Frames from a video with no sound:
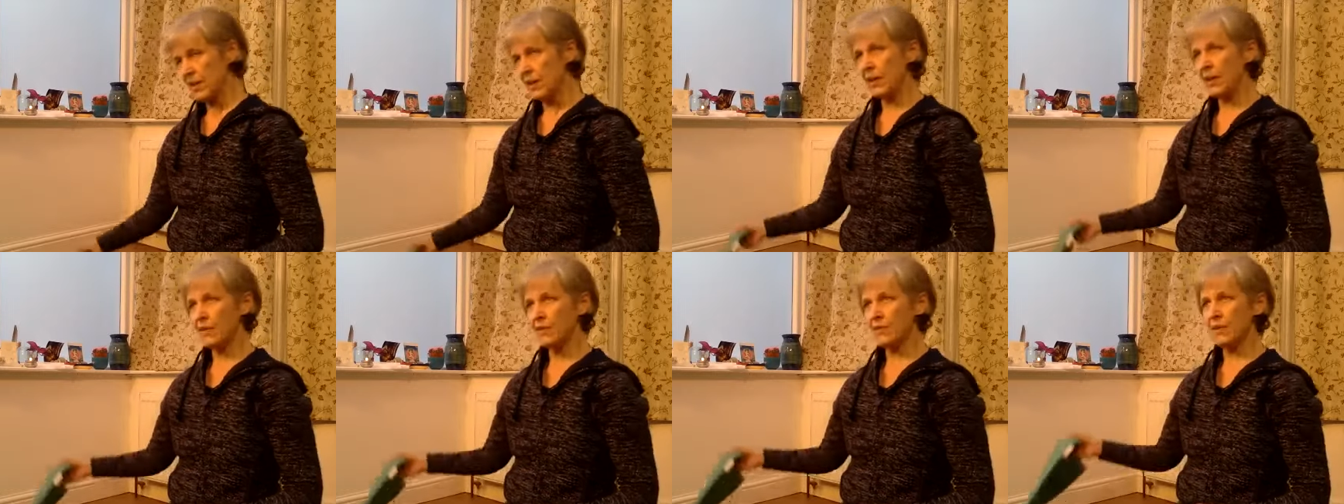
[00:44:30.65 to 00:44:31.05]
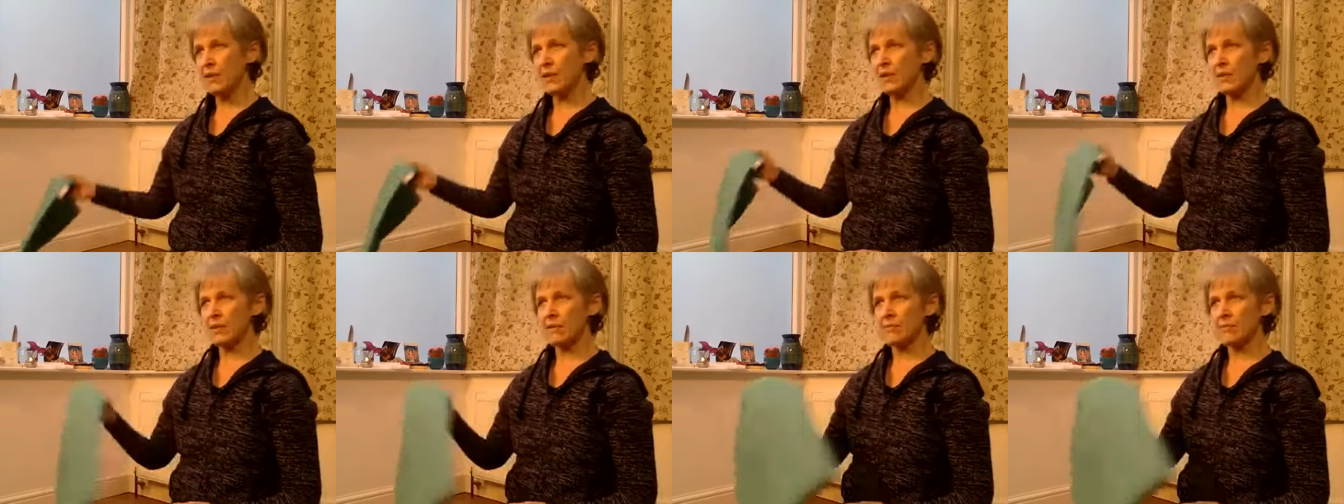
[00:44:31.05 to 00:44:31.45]

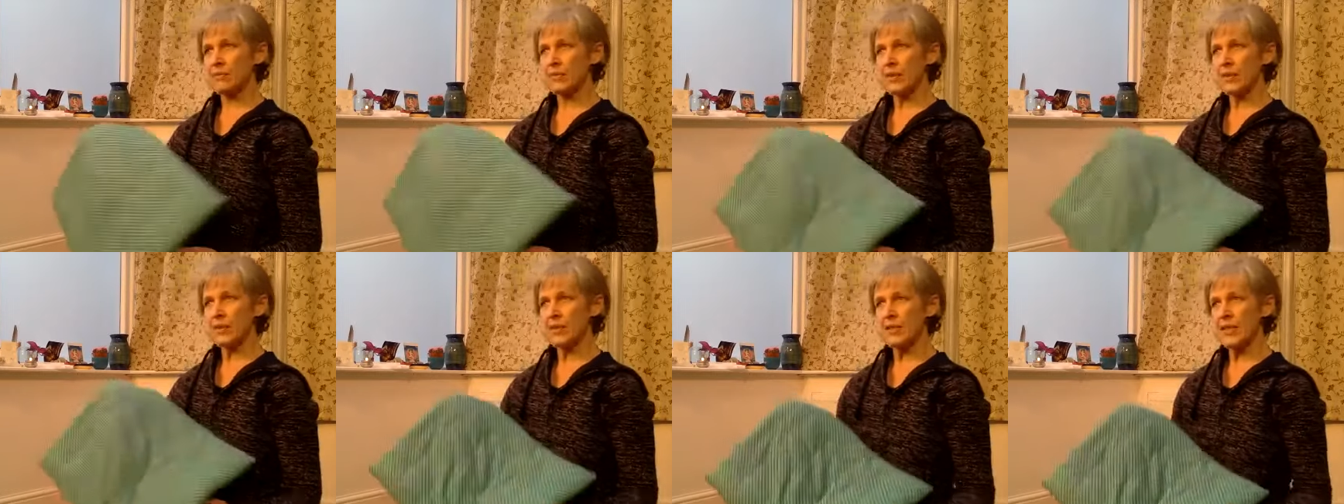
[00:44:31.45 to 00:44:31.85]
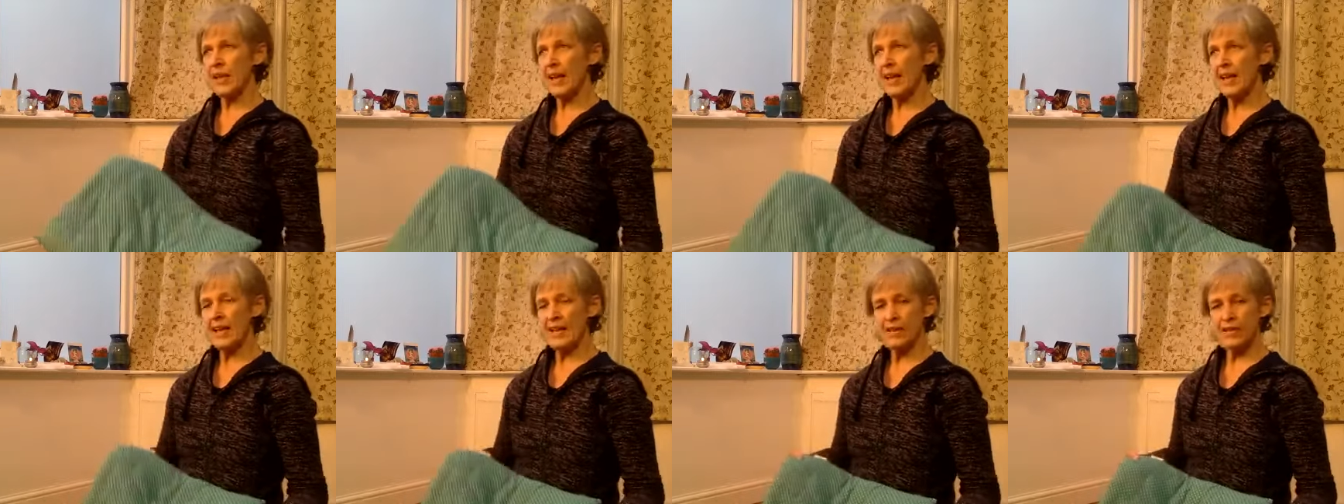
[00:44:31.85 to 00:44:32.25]
even
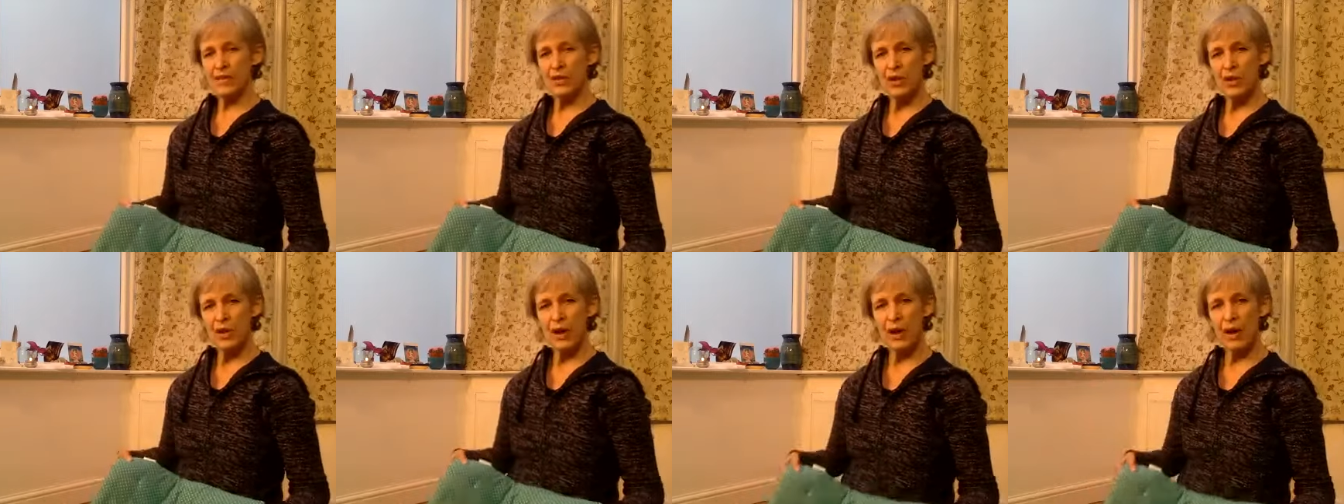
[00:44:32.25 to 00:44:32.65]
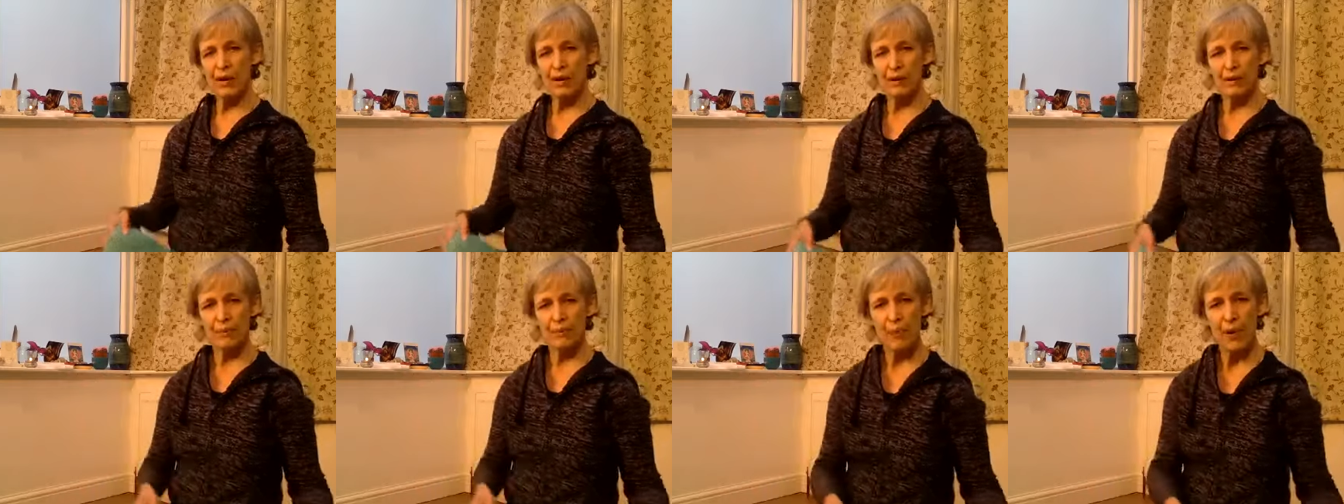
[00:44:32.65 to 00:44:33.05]
stay in
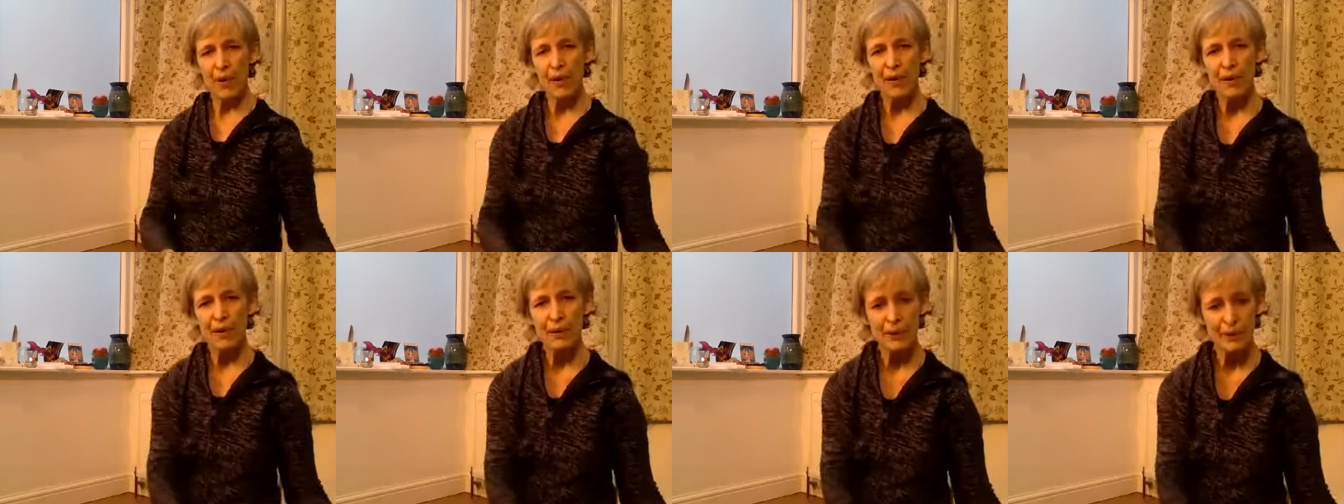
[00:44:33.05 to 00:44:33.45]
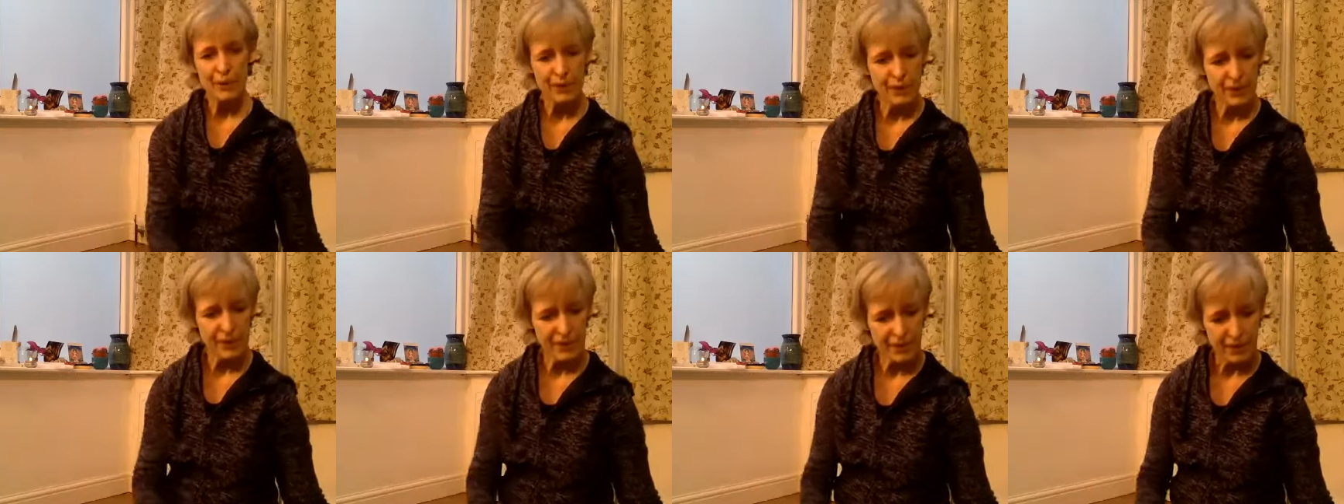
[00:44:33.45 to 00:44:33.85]
child
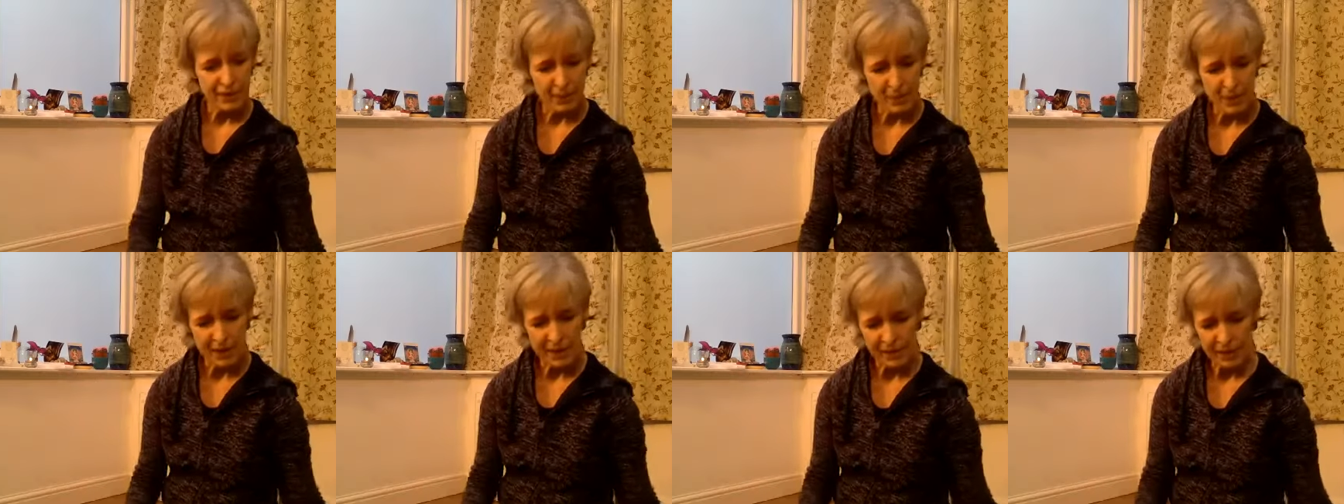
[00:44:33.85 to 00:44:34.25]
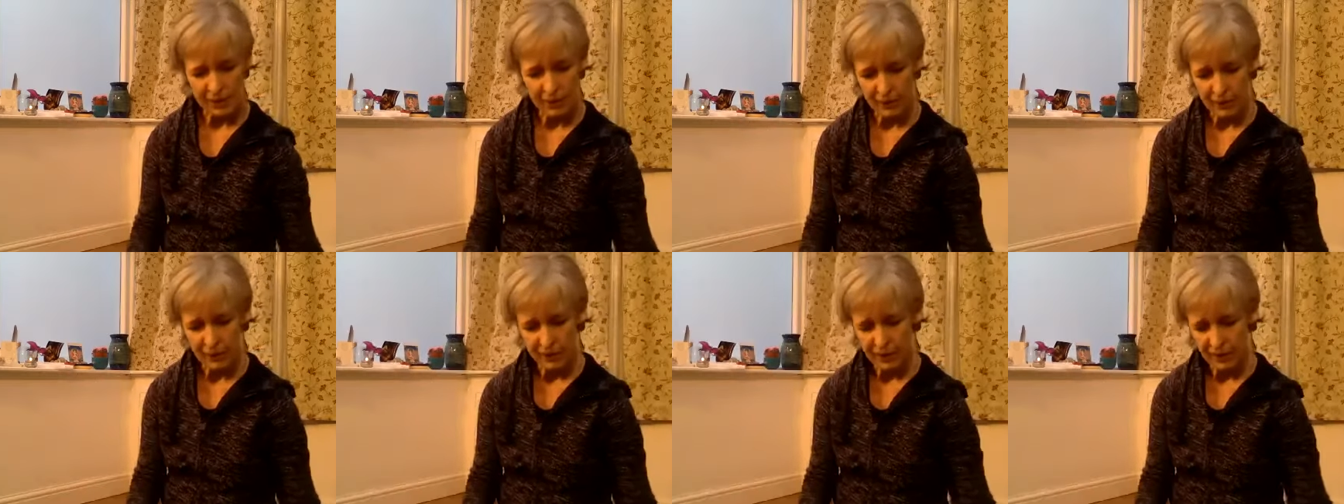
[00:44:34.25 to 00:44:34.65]
pose a bit
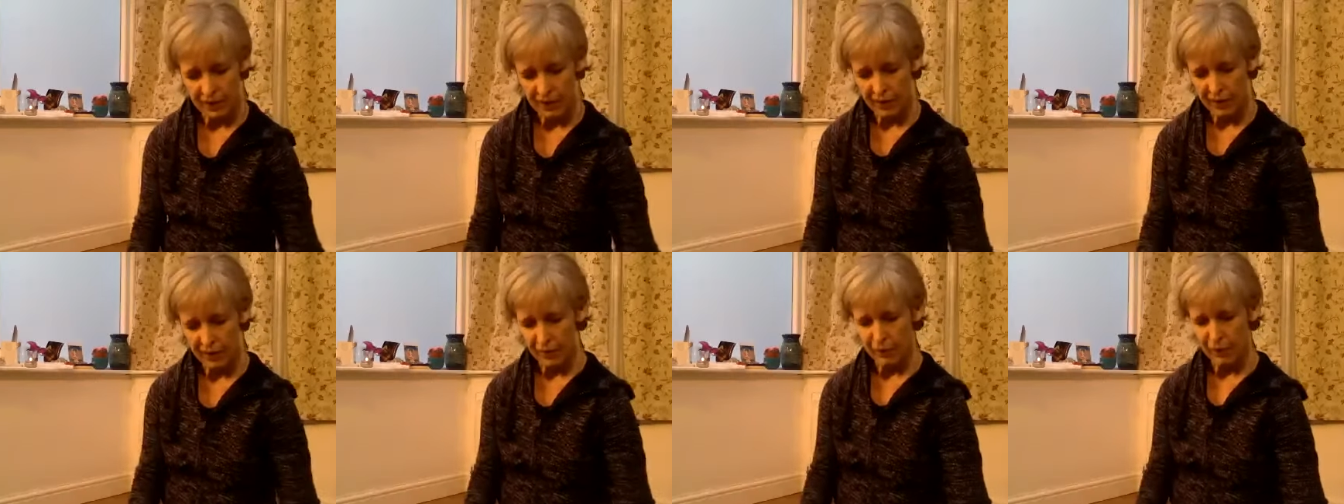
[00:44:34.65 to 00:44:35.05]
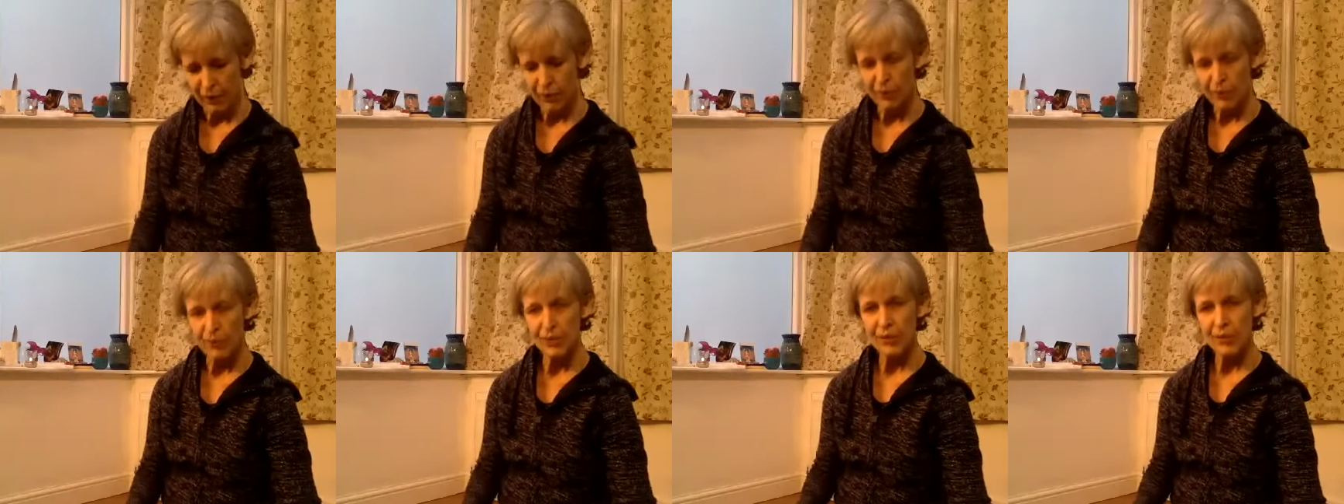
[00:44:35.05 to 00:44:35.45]
longer, or
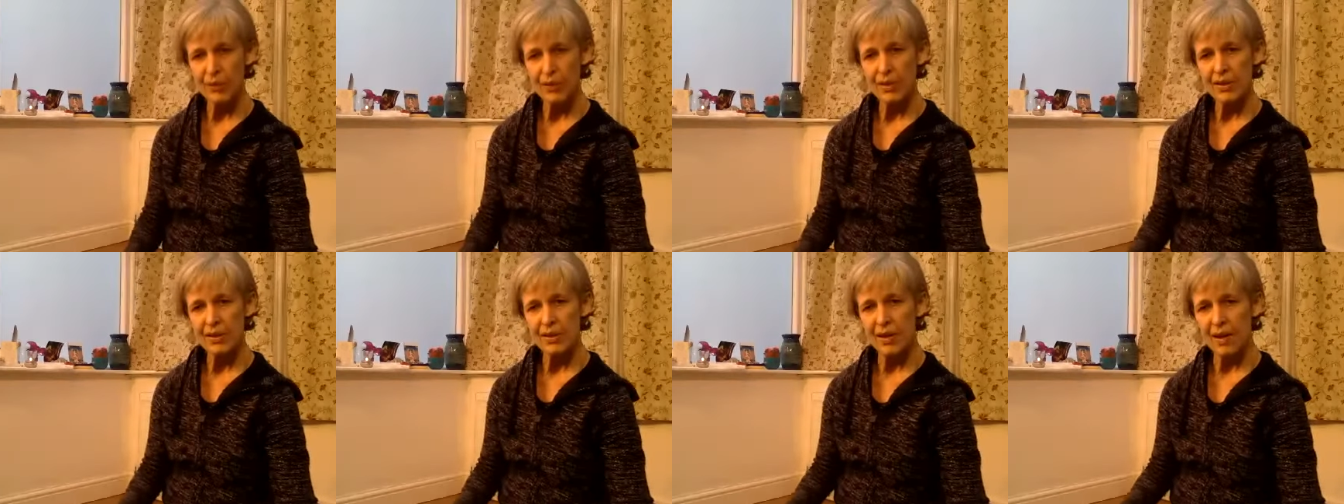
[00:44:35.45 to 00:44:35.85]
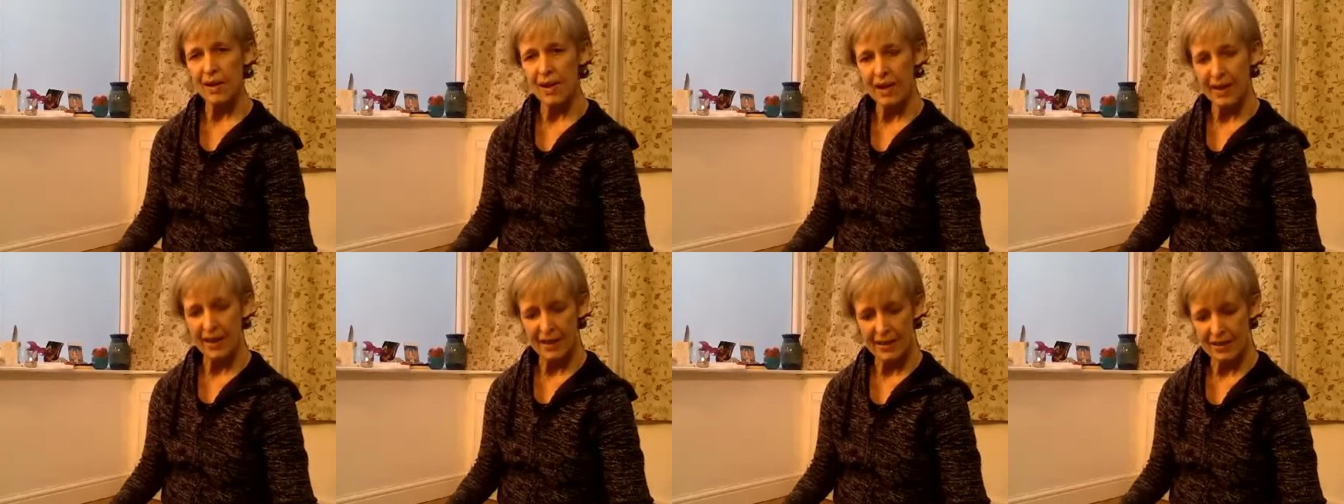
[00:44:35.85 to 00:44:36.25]
on your
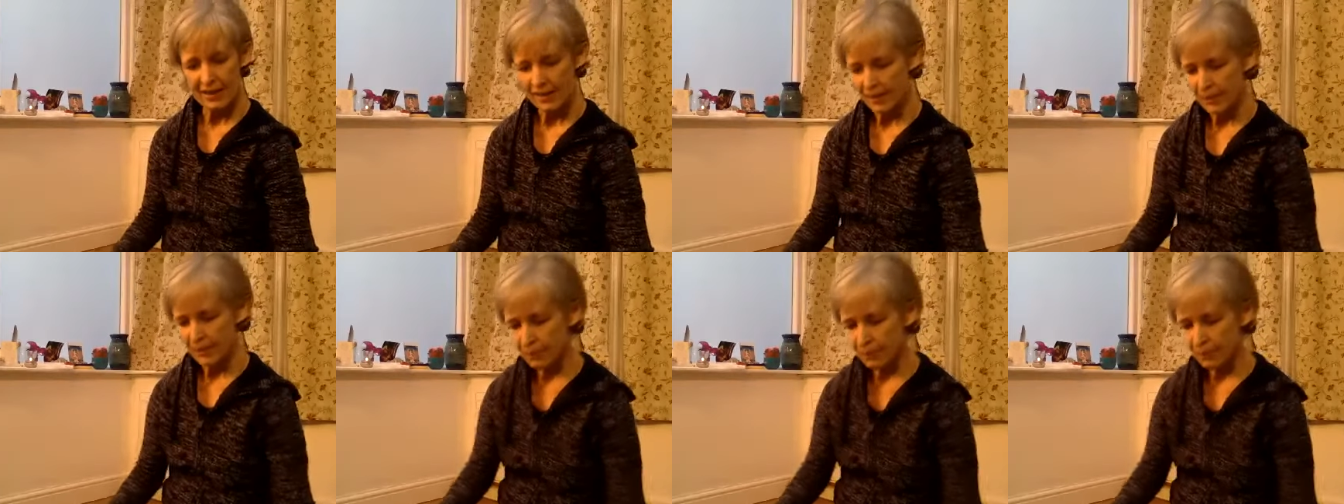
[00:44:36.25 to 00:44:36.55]
side.